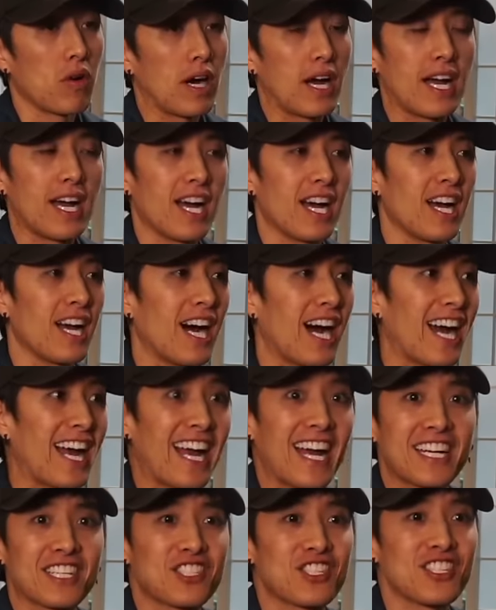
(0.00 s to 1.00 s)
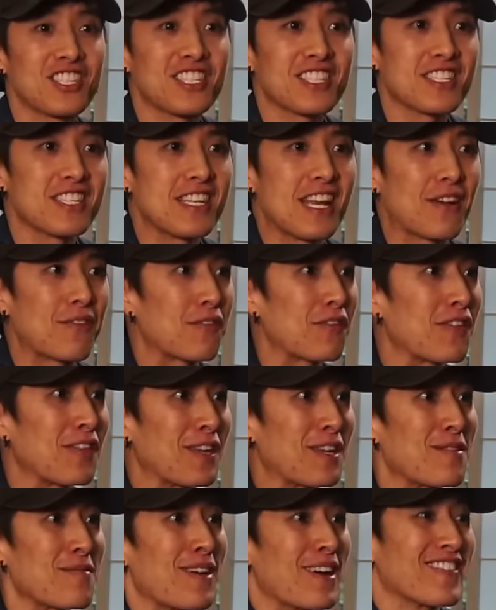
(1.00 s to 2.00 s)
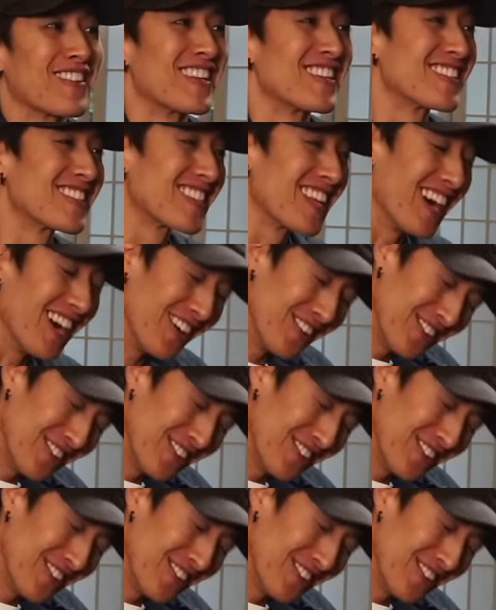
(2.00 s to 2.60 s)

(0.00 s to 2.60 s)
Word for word: don't know. I actually just never think about this stuff.